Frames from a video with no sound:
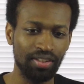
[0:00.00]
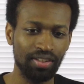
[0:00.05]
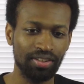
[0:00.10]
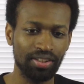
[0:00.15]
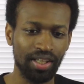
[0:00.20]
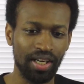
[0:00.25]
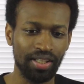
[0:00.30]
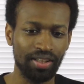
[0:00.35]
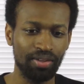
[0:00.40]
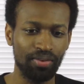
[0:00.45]

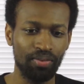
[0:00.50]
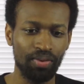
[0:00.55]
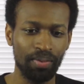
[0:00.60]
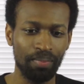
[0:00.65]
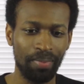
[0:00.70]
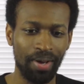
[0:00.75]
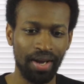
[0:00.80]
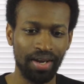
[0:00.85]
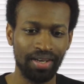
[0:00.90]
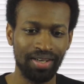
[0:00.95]
this looks like the
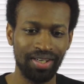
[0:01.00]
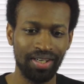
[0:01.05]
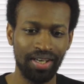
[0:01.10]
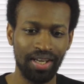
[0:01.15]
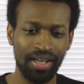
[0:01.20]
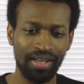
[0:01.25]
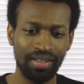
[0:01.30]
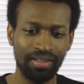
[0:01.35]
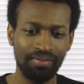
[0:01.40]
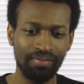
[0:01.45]
one back in
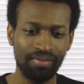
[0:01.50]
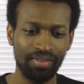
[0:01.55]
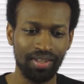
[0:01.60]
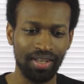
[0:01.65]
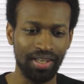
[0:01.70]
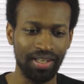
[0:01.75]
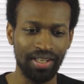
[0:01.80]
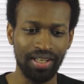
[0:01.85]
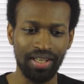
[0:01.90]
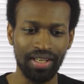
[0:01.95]
the day.
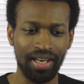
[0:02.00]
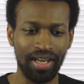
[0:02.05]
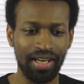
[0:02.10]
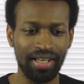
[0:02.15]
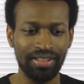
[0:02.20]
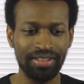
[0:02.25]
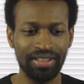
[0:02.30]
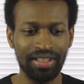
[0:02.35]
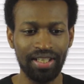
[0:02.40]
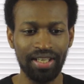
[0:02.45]

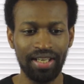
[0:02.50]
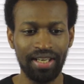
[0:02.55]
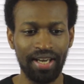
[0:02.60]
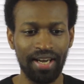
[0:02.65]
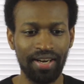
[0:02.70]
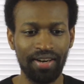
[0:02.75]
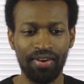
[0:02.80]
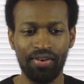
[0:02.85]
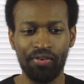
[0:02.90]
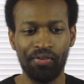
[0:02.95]
Again, like I
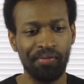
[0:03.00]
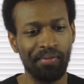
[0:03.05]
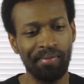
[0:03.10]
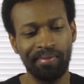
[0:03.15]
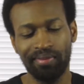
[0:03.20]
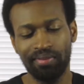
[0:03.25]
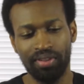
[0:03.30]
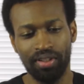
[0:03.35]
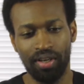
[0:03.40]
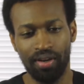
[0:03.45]
said, I don't,
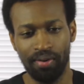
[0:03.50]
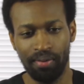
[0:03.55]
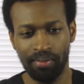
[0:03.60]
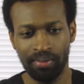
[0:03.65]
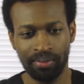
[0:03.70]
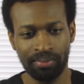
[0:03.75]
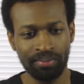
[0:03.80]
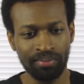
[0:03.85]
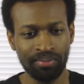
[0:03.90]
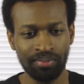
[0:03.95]
you
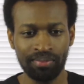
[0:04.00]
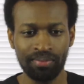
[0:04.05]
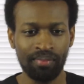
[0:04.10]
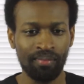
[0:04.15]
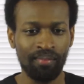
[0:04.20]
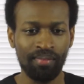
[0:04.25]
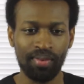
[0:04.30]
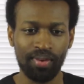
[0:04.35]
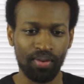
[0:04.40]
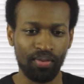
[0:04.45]
know,
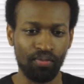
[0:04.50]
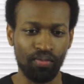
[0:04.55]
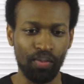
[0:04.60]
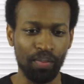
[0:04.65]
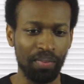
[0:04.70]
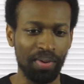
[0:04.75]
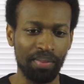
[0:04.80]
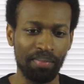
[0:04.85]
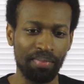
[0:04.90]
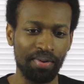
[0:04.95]

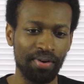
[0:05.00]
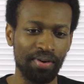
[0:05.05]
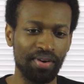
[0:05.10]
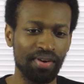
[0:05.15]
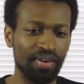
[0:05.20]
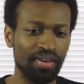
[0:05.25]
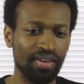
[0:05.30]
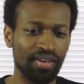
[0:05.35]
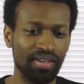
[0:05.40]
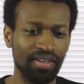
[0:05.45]

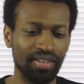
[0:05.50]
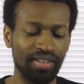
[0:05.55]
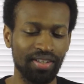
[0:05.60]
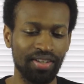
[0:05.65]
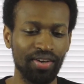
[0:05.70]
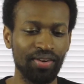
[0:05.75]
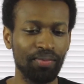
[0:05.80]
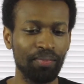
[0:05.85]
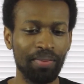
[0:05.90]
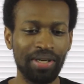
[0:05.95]
remember,
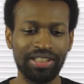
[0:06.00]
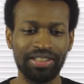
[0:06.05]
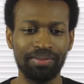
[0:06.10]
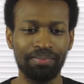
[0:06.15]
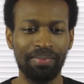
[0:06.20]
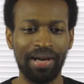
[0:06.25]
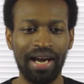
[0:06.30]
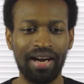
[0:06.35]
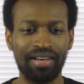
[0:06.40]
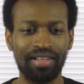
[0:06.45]
you know,
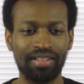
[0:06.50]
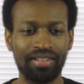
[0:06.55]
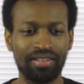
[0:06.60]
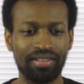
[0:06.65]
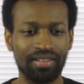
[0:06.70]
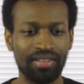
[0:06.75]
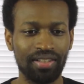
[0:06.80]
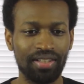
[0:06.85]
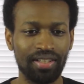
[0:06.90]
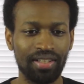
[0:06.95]
much about
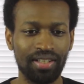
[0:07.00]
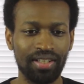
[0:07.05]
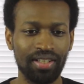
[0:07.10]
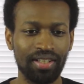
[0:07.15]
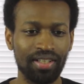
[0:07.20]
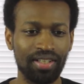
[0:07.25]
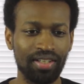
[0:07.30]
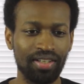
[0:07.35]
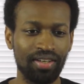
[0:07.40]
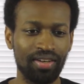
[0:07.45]
it.
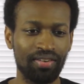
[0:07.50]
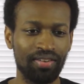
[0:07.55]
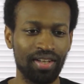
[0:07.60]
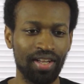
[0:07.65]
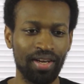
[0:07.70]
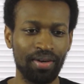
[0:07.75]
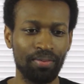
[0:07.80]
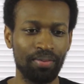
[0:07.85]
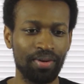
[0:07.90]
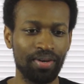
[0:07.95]
You
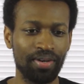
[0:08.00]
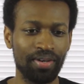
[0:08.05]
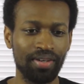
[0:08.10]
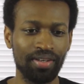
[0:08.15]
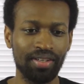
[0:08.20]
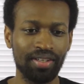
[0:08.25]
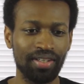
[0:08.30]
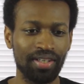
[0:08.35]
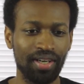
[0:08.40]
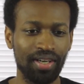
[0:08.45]
know, they
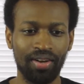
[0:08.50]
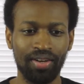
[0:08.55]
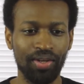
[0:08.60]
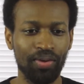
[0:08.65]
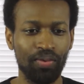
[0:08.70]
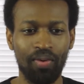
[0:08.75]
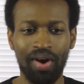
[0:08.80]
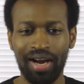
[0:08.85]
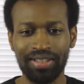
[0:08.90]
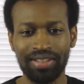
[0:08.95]
were,
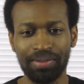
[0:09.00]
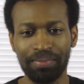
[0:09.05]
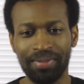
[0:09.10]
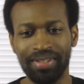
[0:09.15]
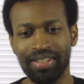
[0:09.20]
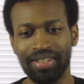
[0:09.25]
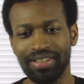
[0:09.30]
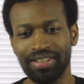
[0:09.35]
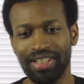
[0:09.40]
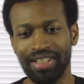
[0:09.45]
I only
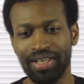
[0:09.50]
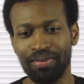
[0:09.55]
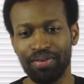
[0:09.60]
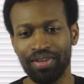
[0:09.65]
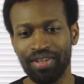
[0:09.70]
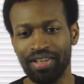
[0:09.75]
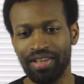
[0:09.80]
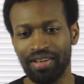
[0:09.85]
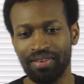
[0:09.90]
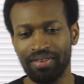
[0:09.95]
watched it because
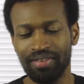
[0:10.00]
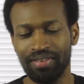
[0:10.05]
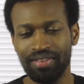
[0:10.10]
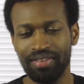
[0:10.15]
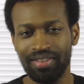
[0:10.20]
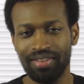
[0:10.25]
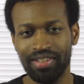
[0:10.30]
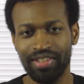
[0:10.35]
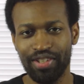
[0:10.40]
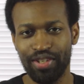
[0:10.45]
they were, you
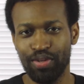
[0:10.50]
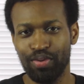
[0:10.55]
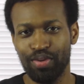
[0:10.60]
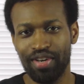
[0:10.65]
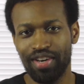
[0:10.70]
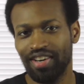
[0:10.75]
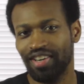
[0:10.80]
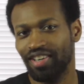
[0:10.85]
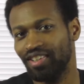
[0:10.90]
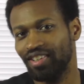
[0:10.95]
know,
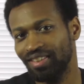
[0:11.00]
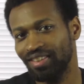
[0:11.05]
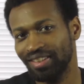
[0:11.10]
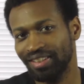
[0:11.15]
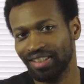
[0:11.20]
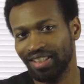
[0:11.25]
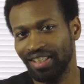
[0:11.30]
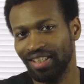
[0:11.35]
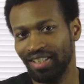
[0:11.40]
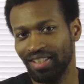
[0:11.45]
cute
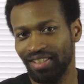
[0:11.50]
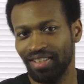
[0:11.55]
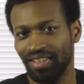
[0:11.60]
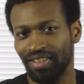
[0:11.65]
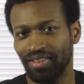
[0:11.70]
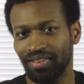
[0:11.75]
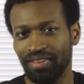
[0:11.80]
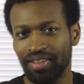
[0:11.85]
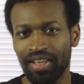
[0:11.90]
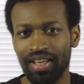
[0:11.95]
girls and,
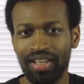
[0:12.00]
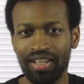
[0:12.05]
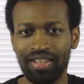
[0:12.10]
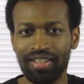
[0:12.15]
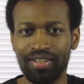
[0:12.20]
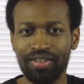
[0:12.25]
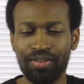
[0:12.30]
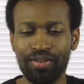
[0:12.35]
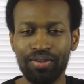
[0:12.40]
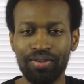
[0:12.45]
you know,
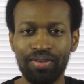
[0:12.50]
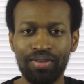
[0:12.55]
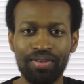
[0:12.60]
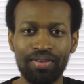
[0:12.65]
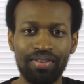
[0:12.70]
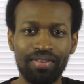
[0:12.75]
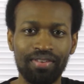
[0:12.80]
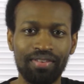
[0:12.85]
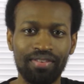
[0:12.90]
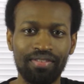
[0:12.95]

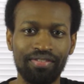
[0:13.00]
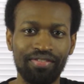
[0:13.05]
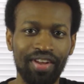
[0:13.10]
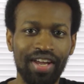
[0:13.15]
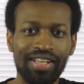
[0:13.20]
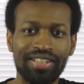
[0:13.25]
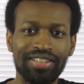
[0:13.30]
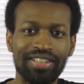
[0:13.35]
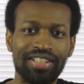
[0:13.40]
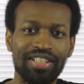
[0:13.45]
little
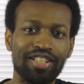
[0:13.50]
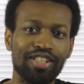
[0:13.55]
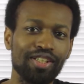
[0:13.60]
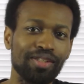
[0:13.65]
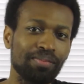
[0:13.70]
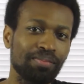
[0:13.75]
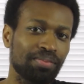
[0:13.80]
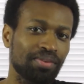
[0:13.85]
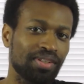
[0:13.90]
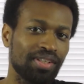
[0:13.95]

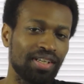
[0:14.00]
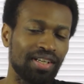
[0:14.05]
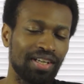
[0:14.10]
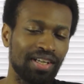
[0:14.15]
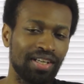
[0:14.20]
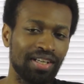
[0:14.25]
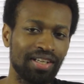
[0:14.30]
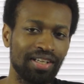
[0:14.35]
fancied up,